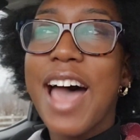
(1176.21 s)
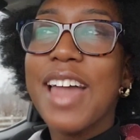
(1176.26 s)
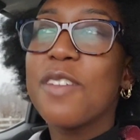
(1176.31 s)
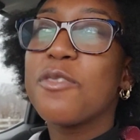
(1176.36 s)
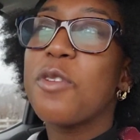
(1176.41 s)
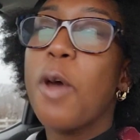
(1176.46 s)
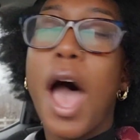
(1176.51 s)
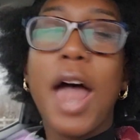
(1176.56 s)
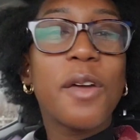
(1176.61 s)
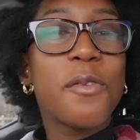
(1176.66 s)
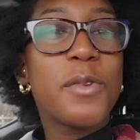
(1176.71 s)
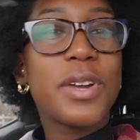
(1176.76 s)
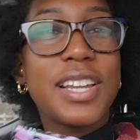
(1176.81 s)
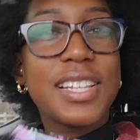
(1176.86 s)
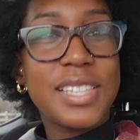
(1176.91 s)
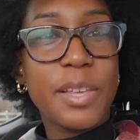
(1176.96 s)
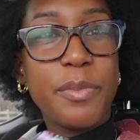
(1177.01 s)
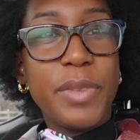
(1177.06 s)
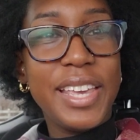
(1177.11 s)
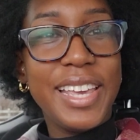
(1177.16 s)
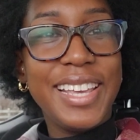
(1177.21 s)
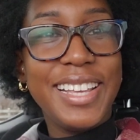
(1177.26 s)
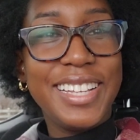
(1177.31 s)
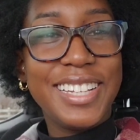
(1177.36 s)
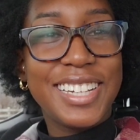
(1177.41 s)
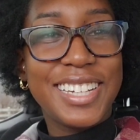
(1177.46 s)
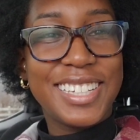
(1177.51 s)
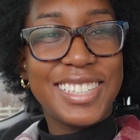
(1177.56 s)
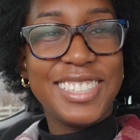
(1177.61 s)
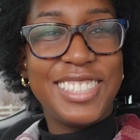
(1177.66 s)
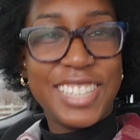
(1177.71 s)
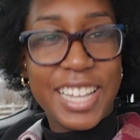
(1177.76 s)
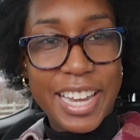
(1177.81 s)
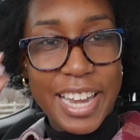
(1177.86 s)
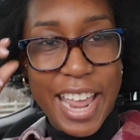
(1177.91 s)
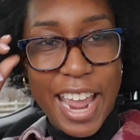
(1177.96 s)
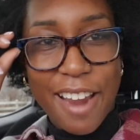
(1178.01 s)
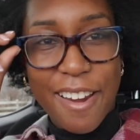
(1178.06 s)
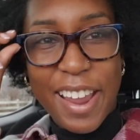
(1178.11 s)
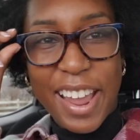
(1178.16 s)
I don't know. I don't want it to be
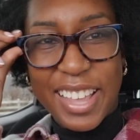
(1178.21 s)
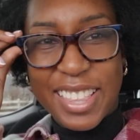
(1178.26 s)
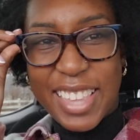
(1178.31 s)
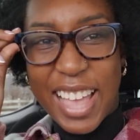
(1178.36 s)
generic.